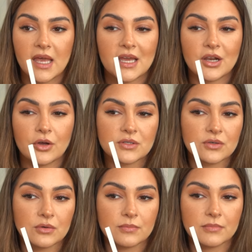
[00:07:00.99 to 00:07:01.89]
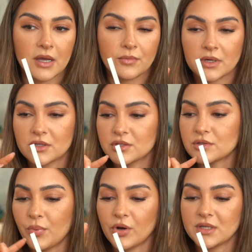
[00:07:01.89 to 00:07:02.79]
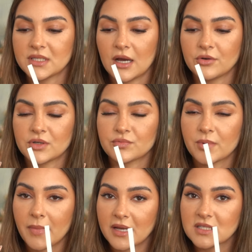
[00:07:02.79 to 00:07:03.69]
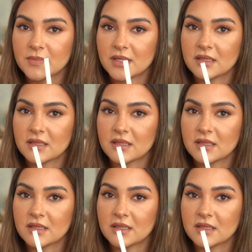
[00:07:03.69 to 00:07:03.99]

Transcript: It also, I wanted to point out, it reminds me a